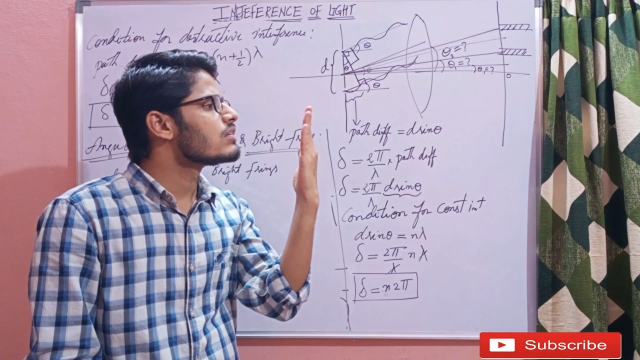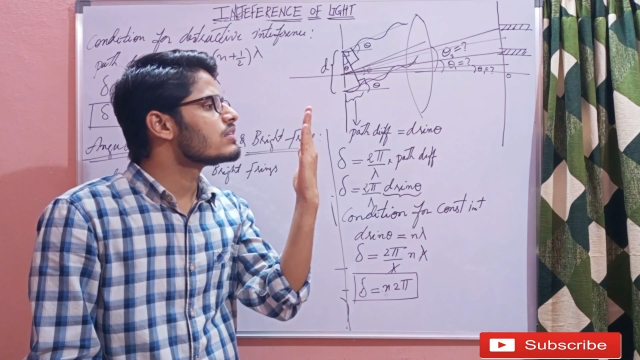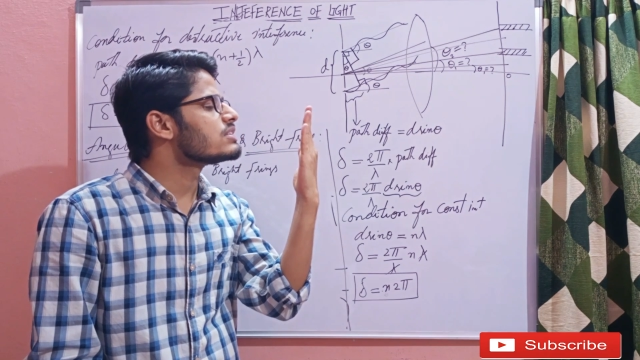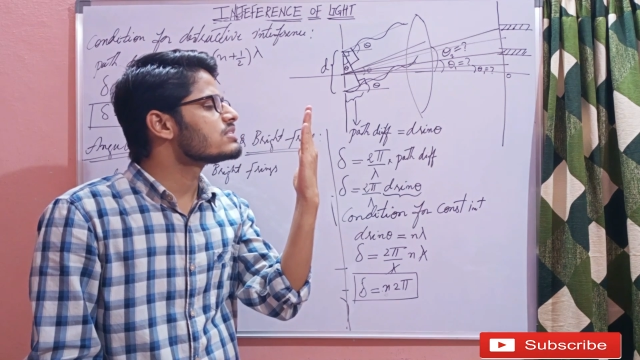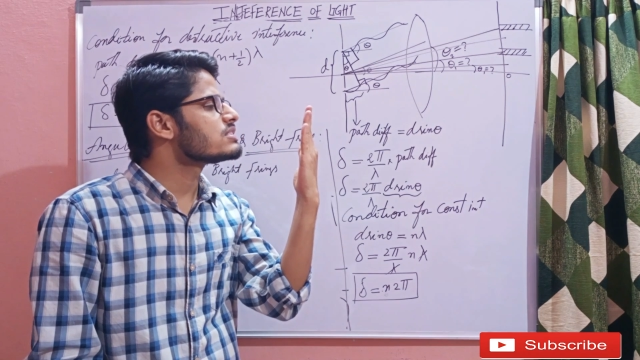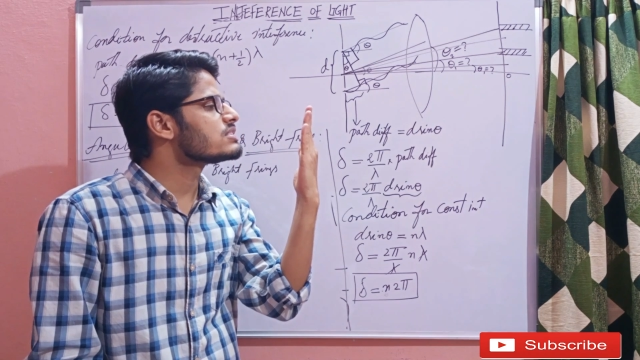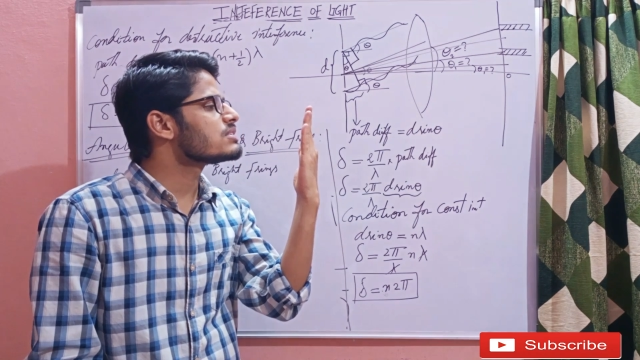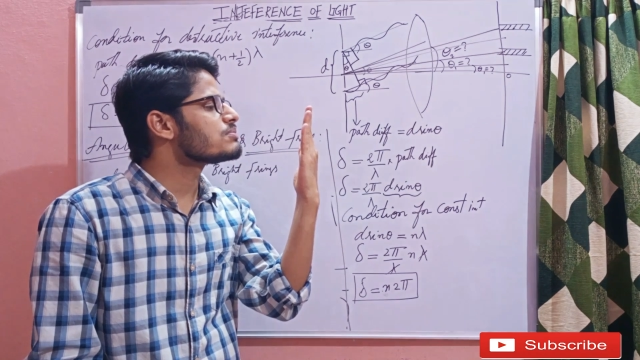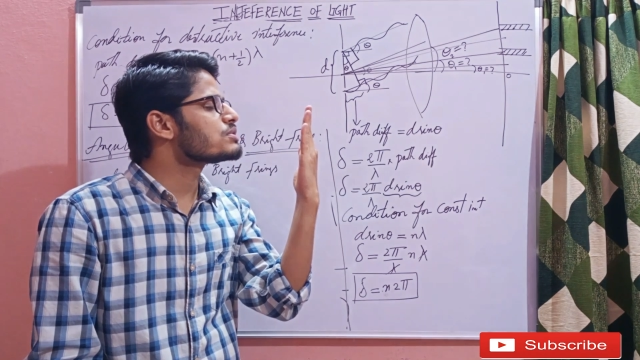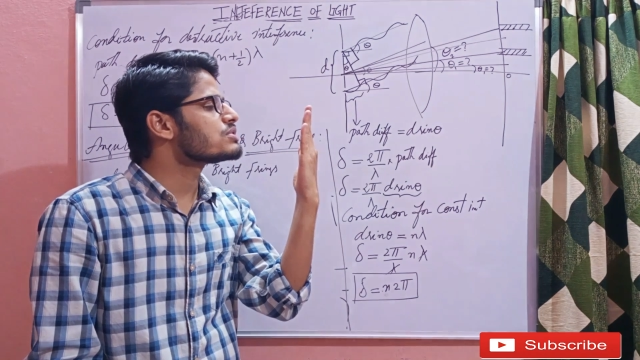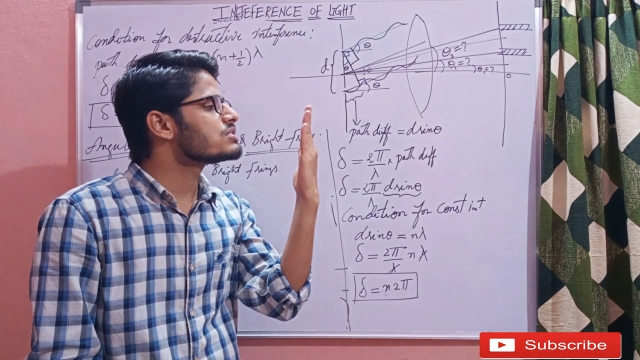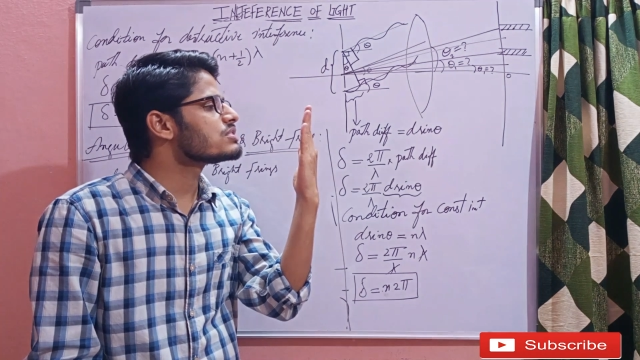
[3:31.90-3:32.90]
This is the
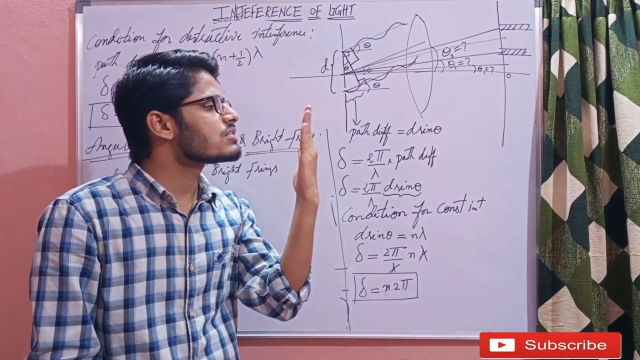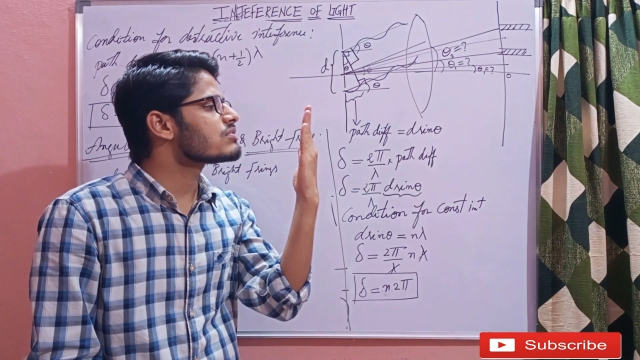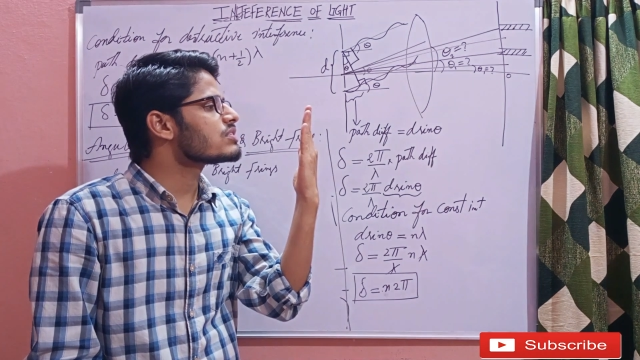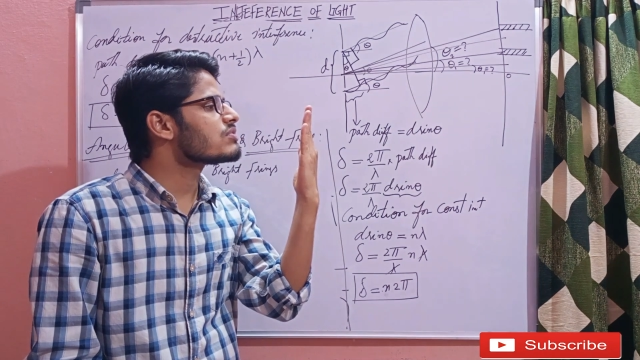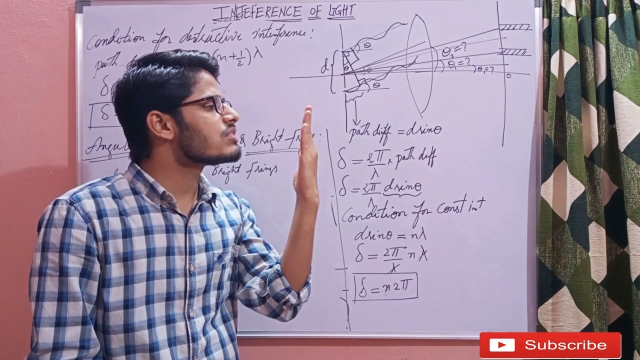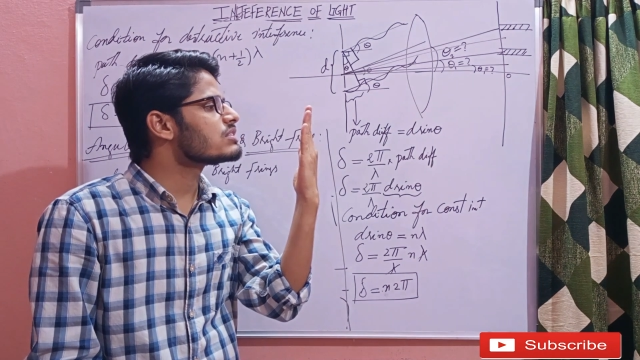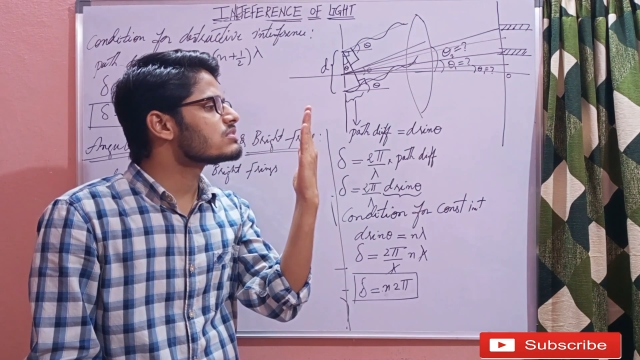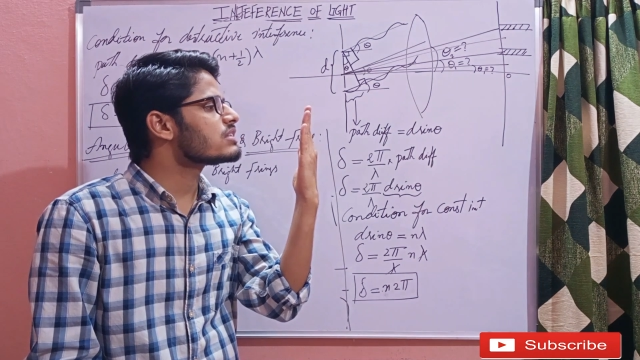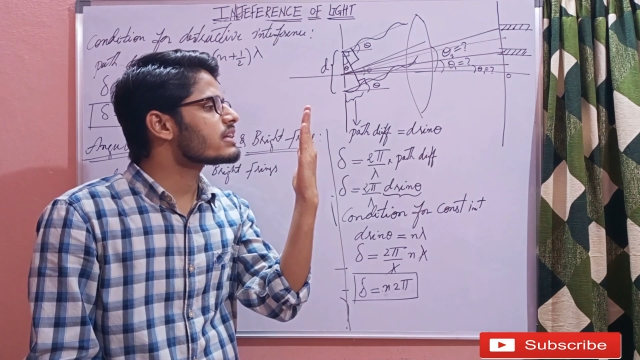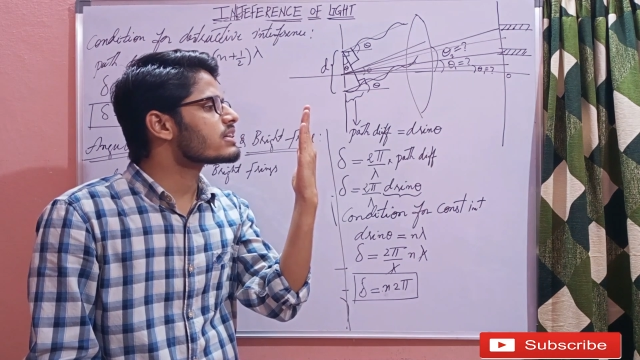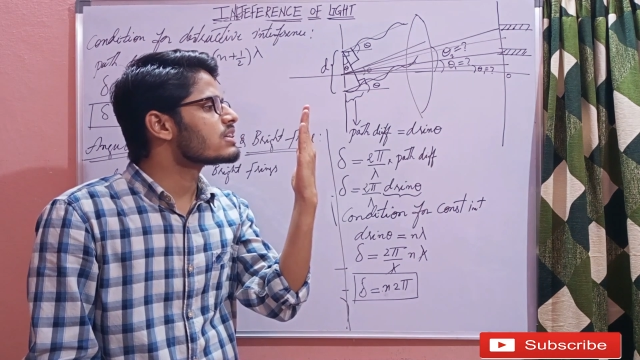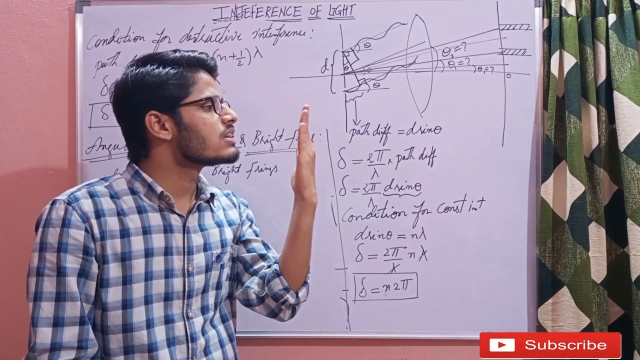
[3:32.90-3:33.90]
position of the first
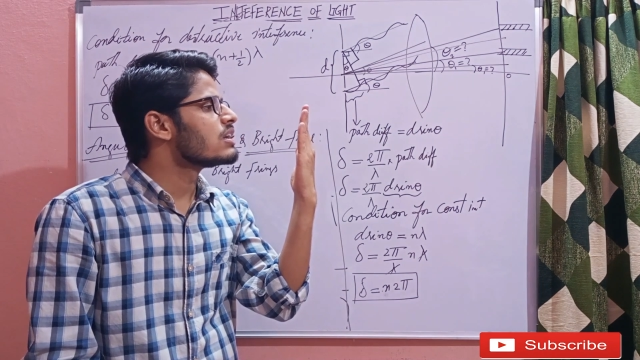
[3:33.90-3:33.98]
bright.